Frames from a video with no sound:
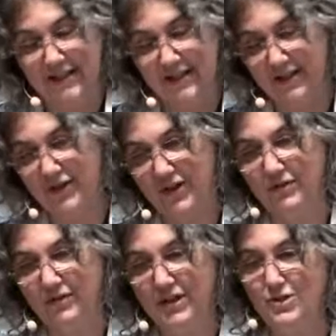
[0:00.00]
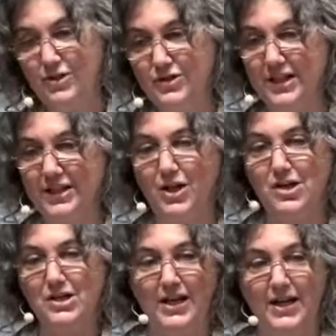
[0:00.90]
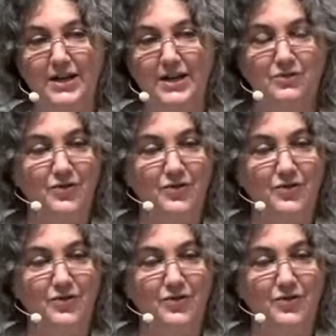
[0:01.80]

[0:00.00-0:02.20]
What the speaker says: It's kind of an interesting long line of